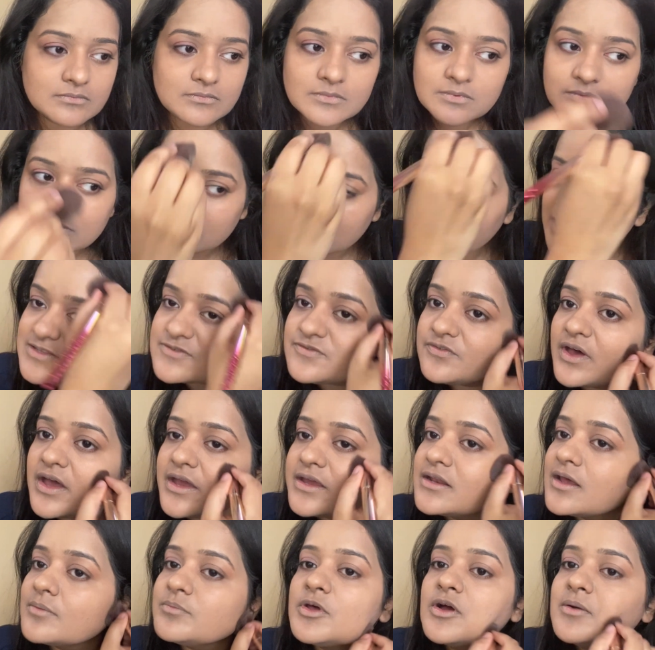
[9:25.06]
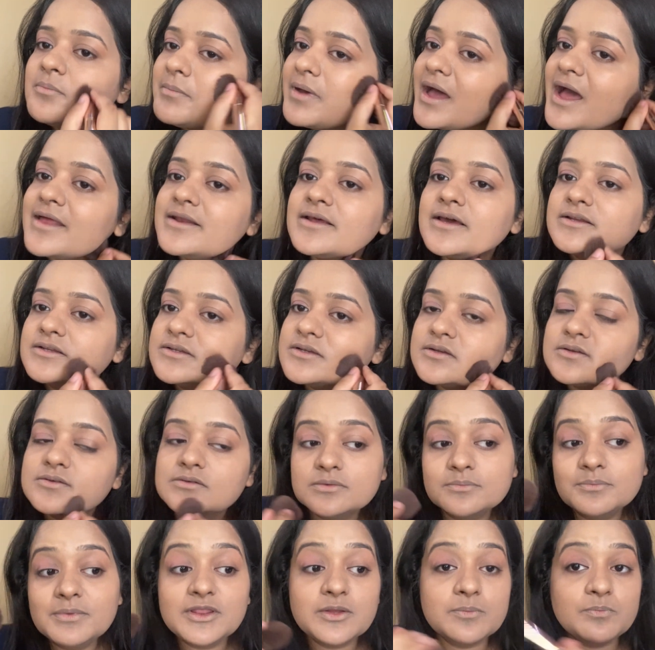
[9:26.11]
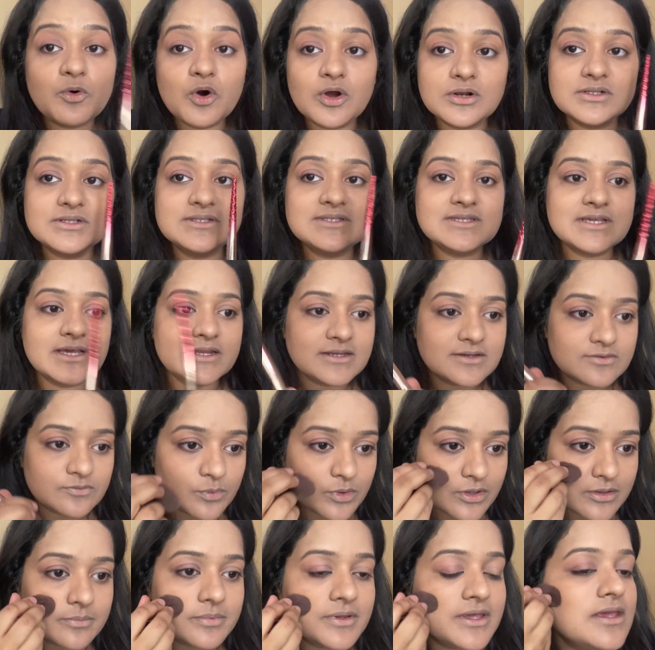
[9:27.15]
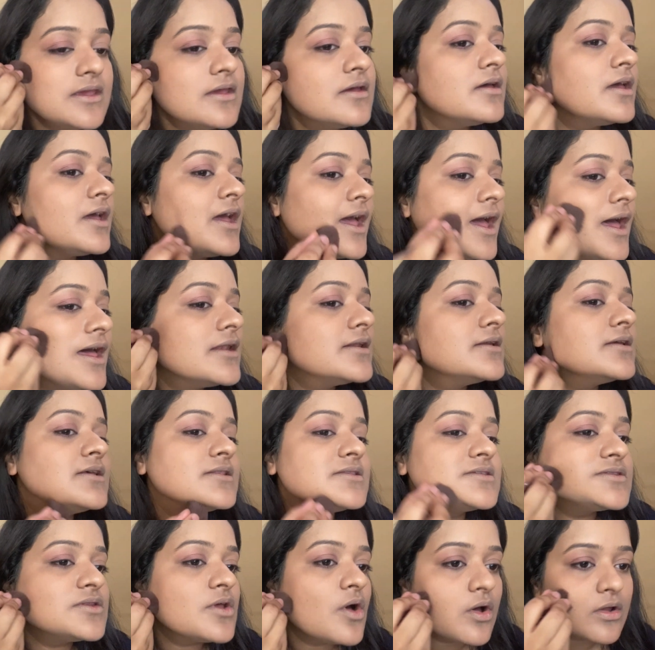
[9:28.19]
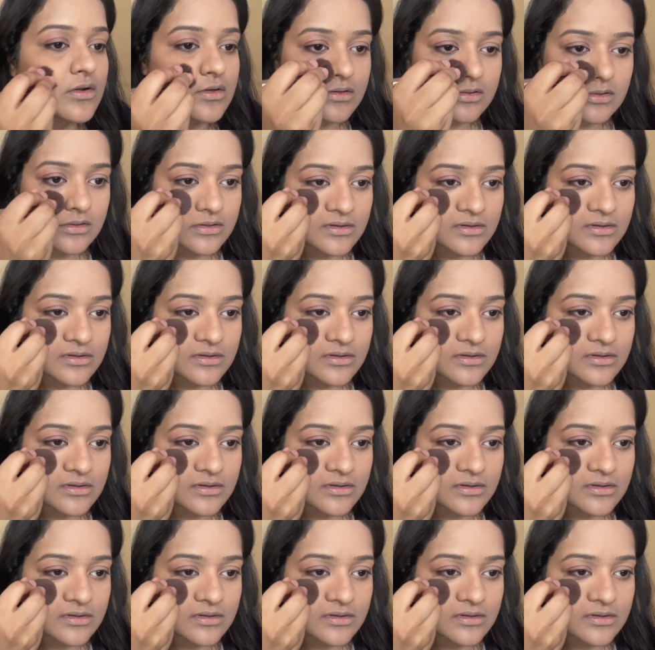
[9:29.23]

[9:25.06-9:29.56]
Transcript: That's fine, I'm not mad at it, but the bottle said it will be, and it's not.